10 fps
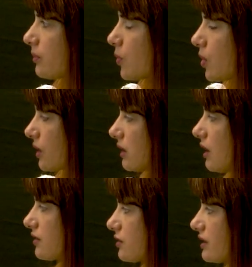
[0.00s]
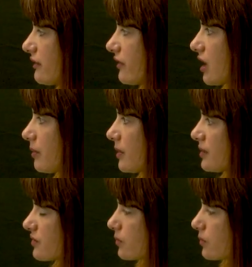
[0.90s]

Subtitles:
in more cluttered environments,